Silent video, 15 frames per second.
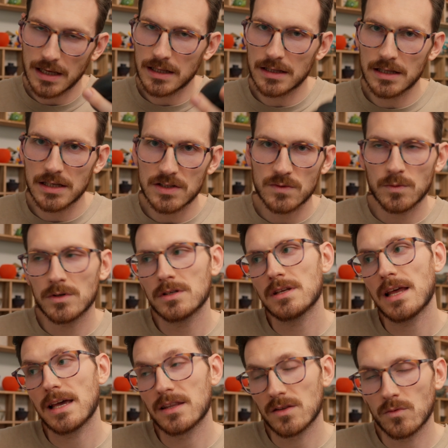And this one
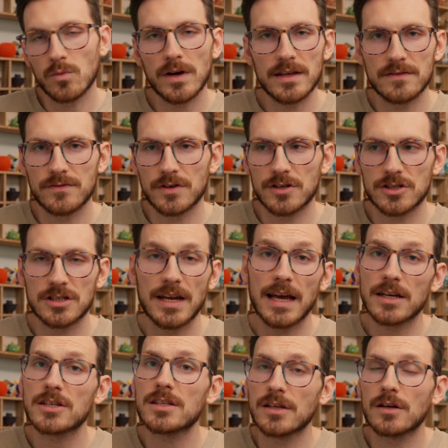and the white version
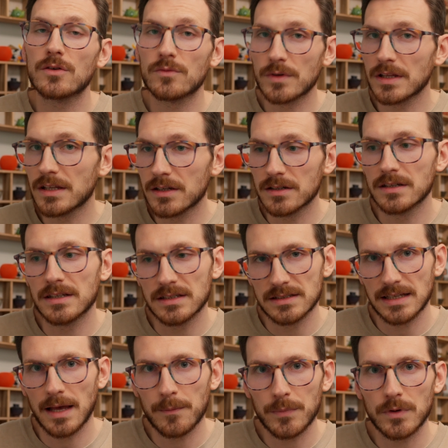actually are a really good
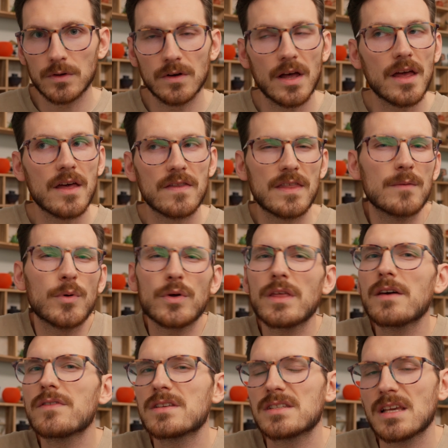example. They both
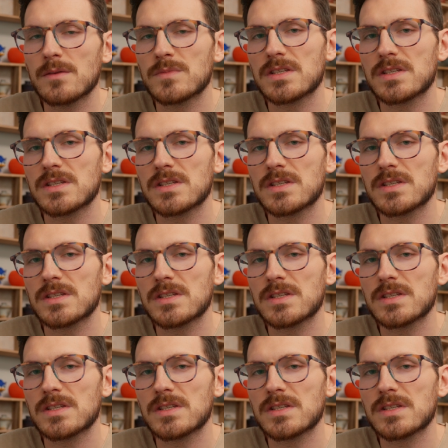have the same